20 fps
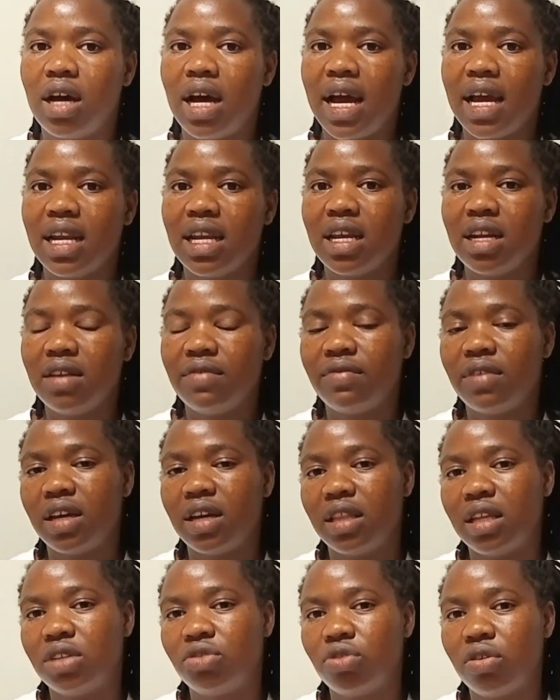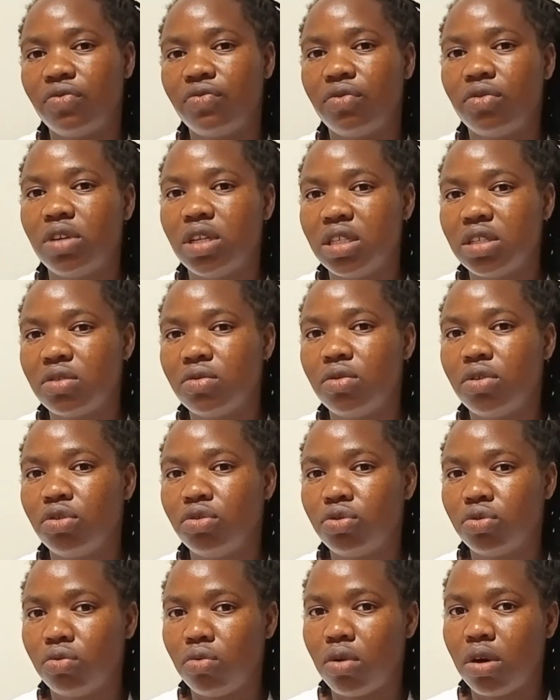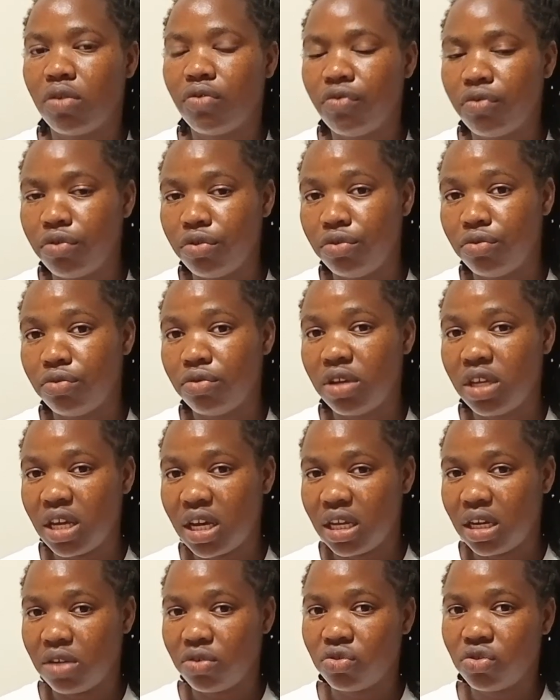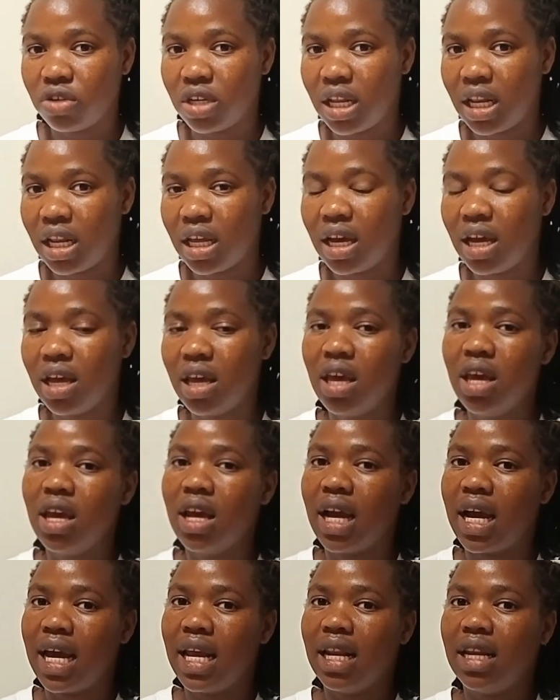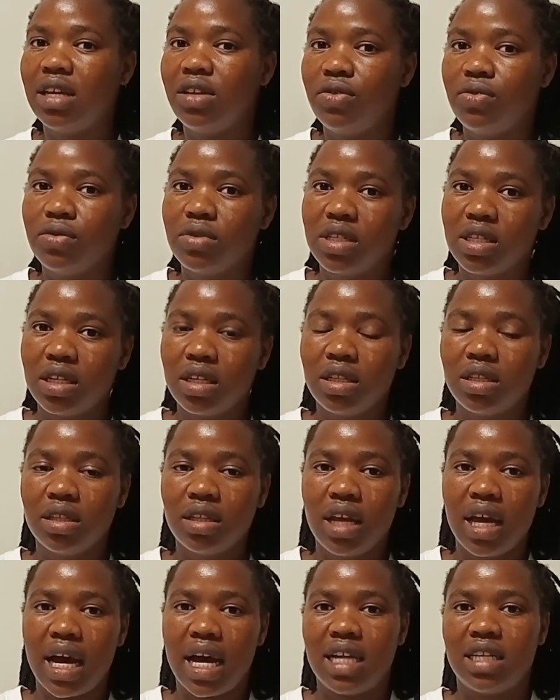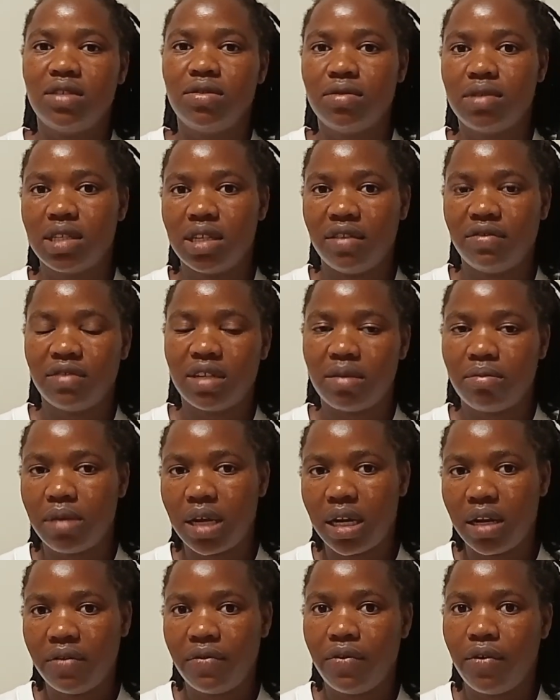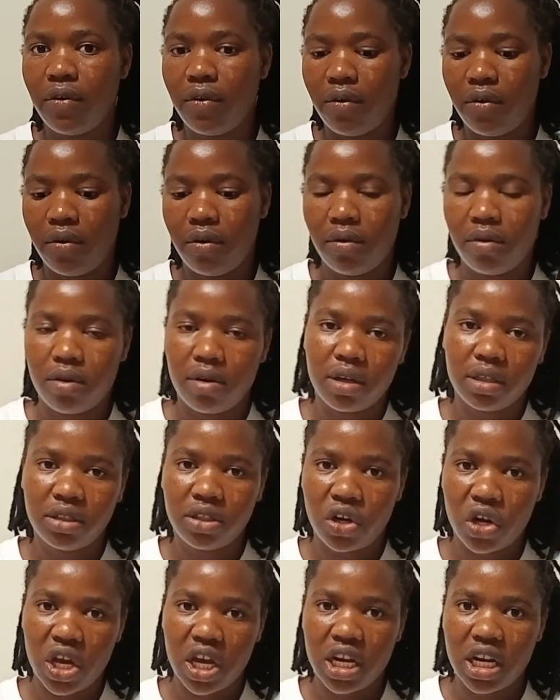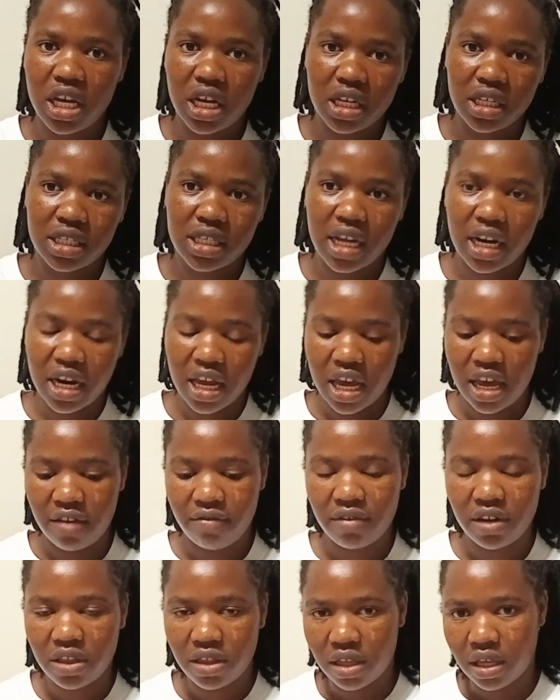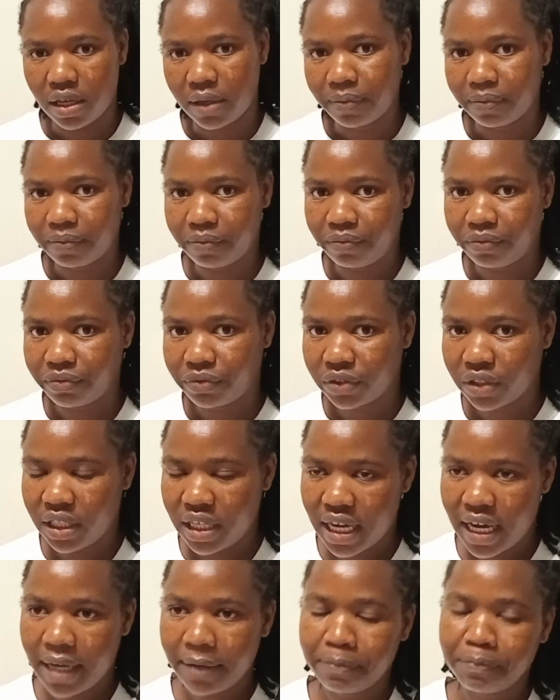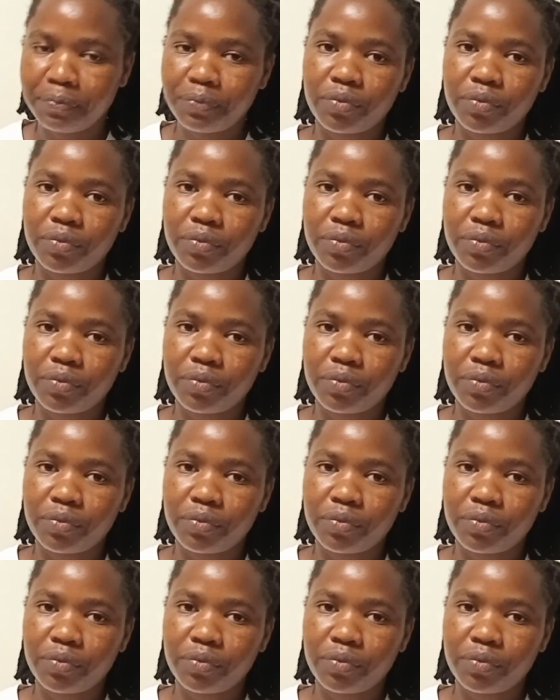identify that your phone is going to work for you here in Australia, kindly use it as you save some money for trainings and everything. Yeah.